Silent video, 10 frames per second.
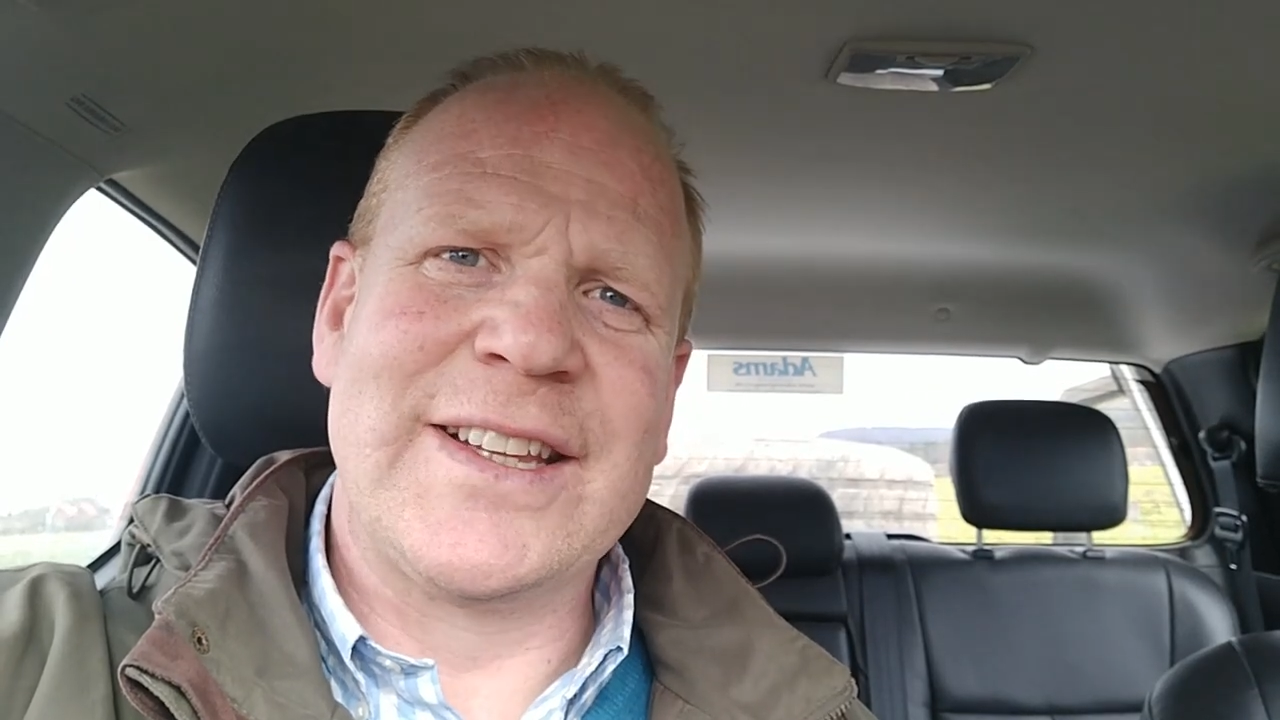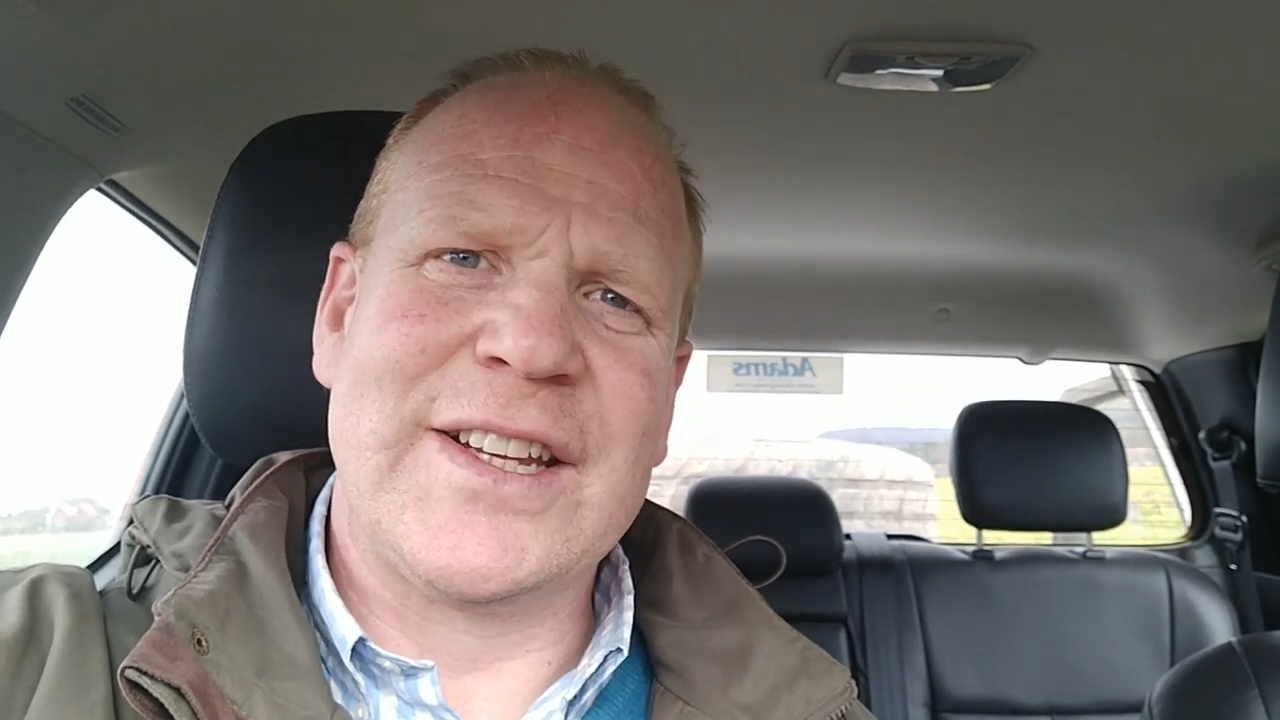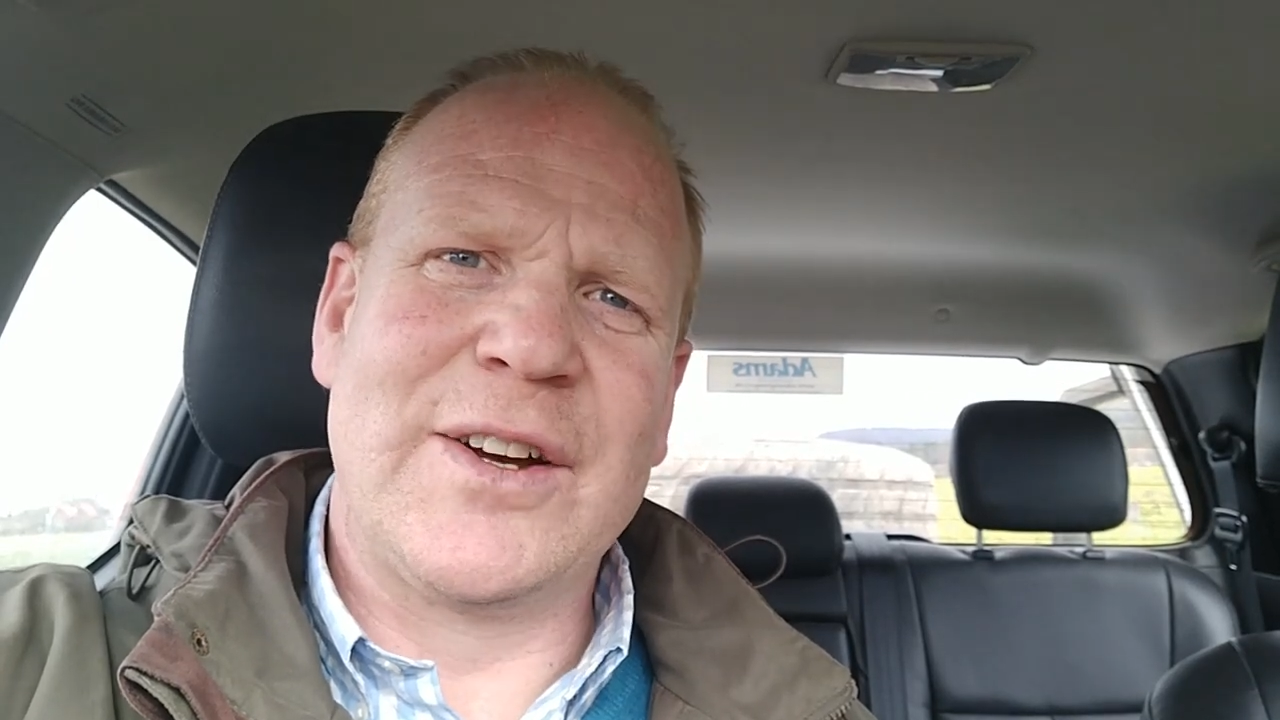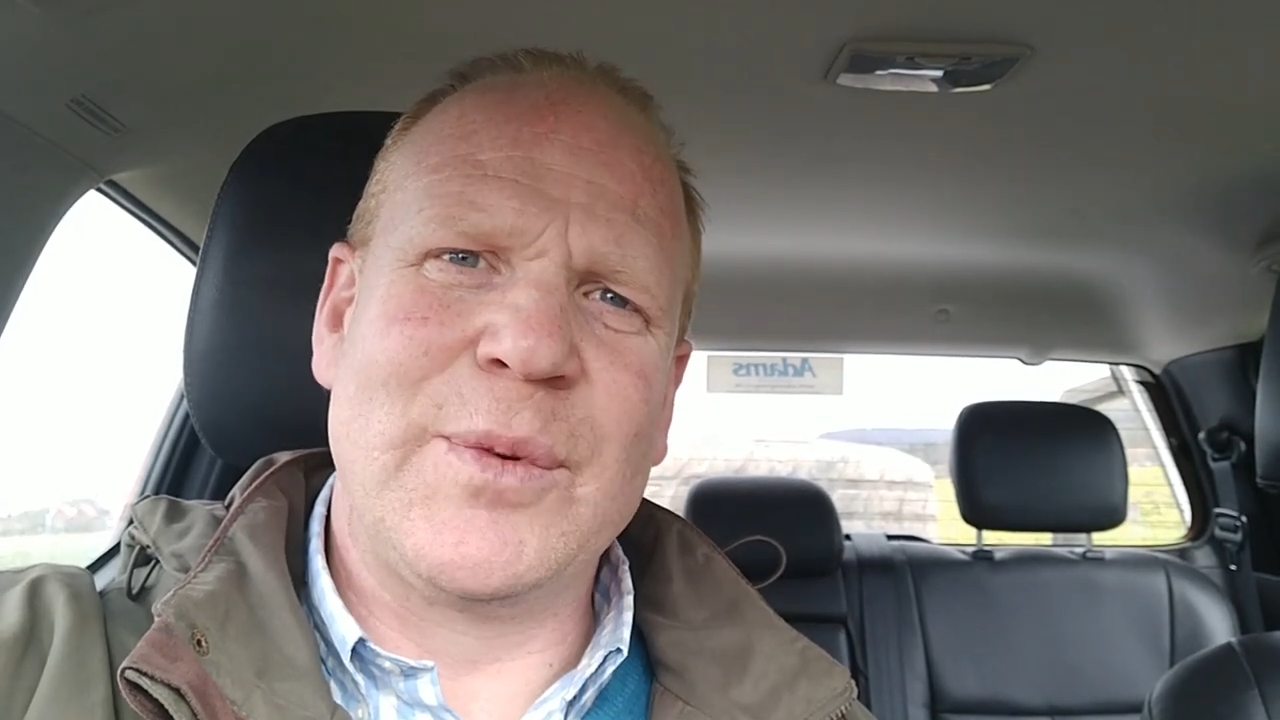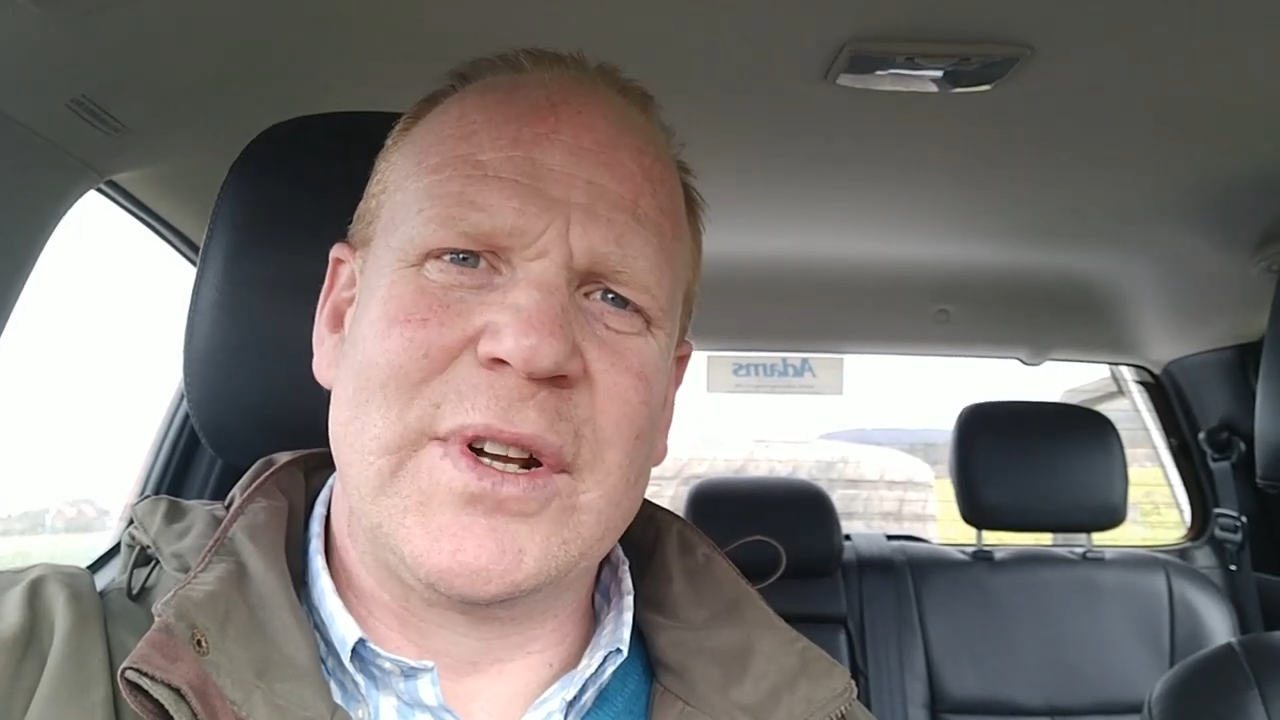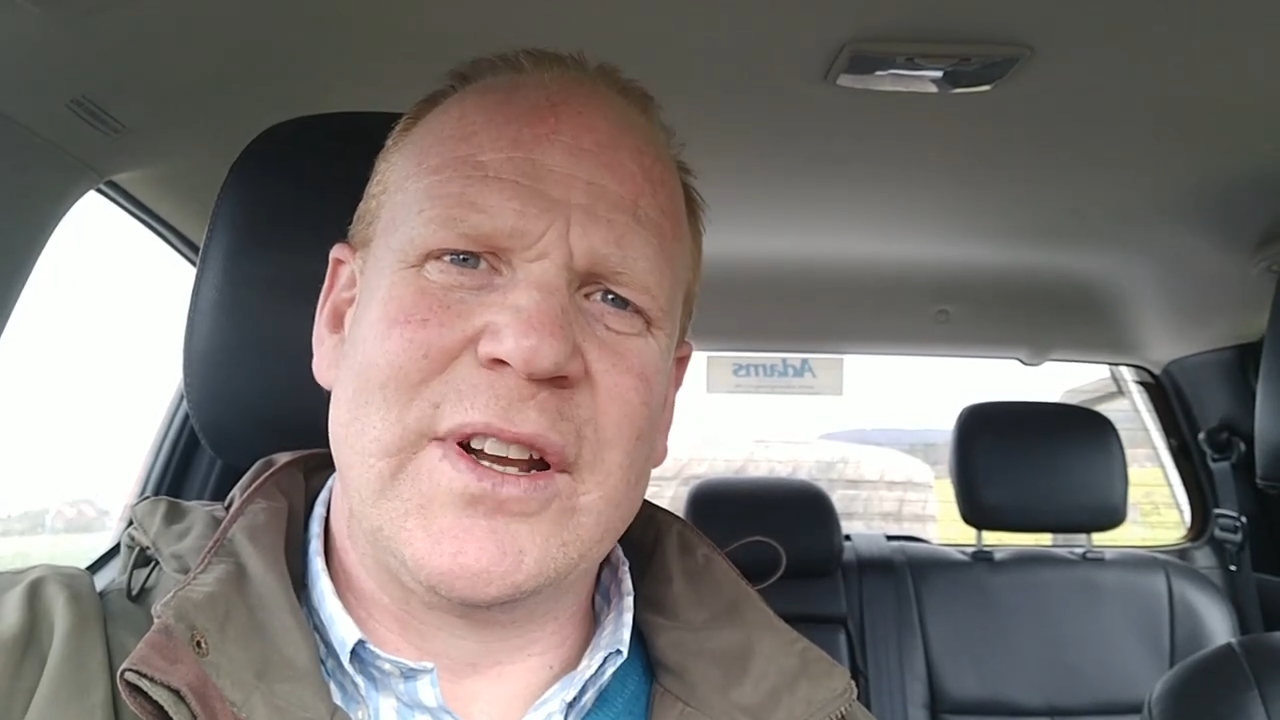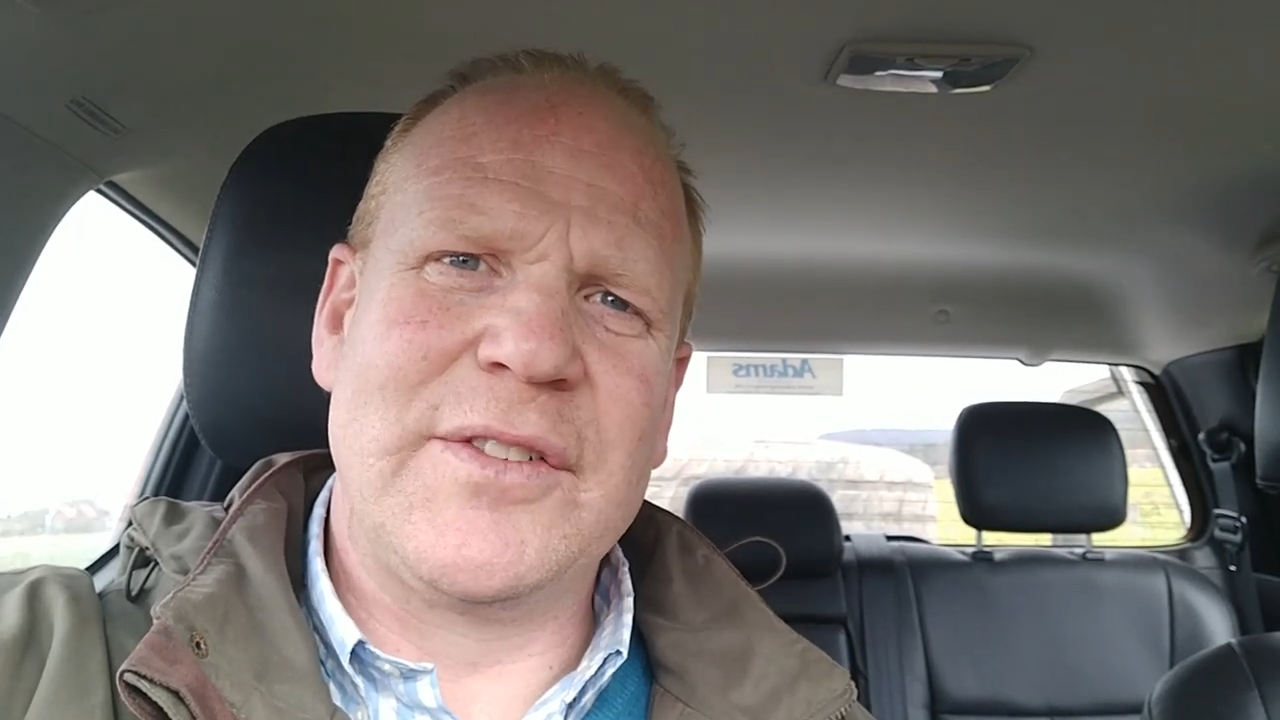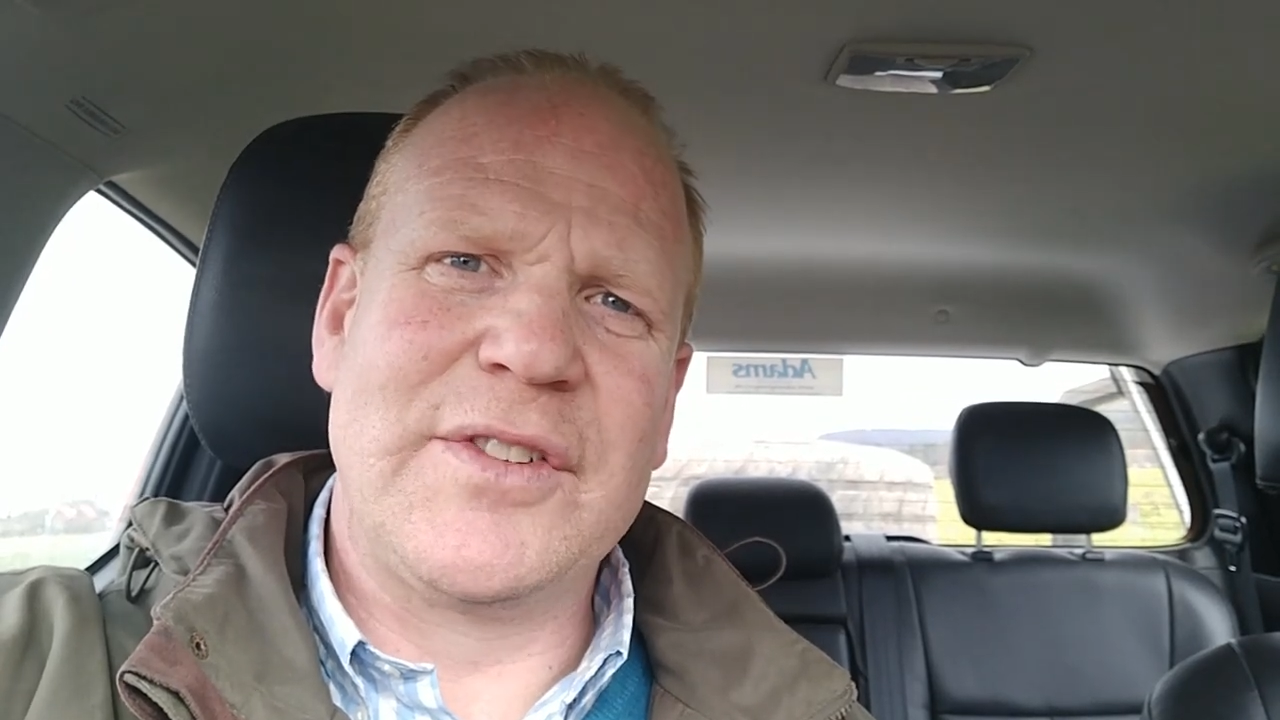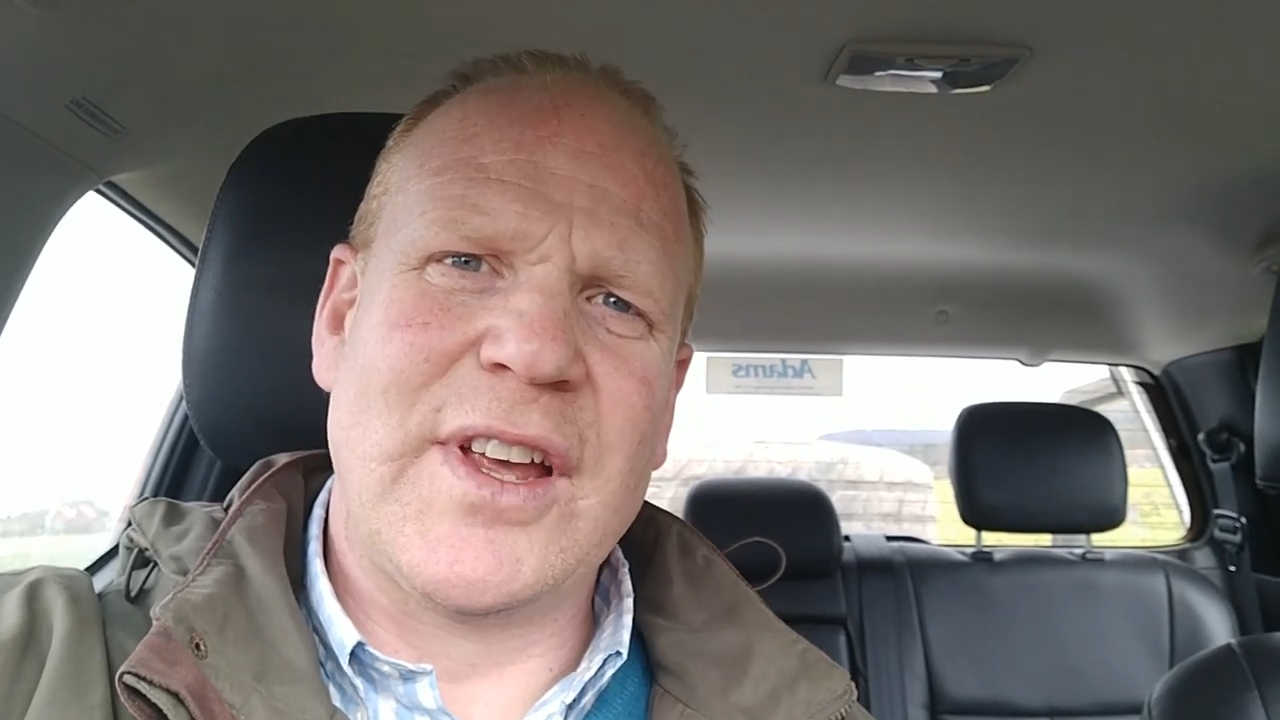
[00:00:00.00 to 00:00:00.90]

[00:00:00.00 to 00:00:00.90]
that I would love